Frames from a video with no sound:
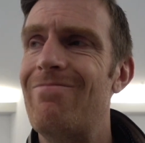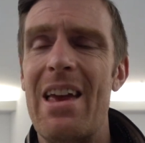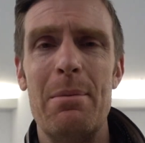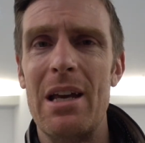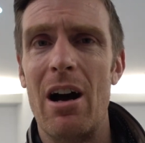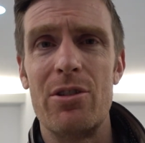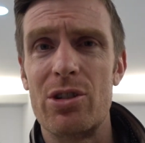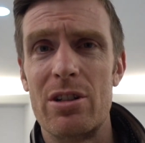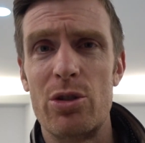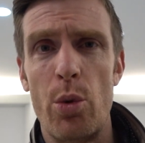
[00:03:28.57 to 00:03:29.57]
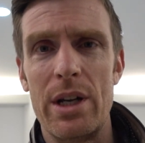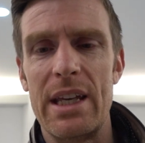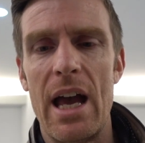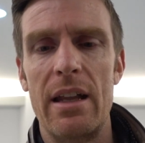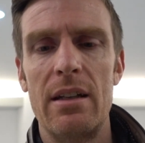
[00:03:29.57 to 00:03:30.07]
maybe
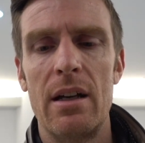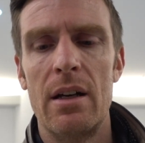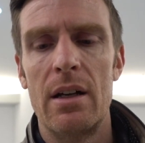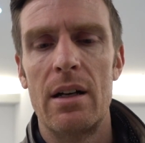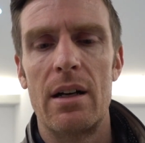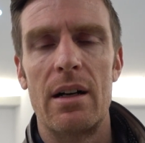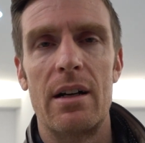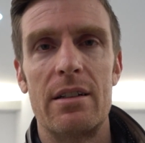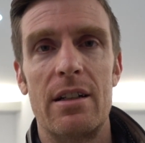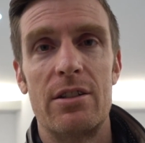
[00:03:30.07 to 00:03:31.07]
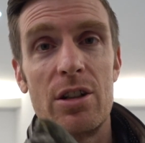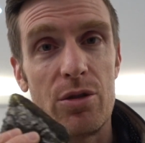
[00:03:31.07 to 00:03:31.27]
120 yen to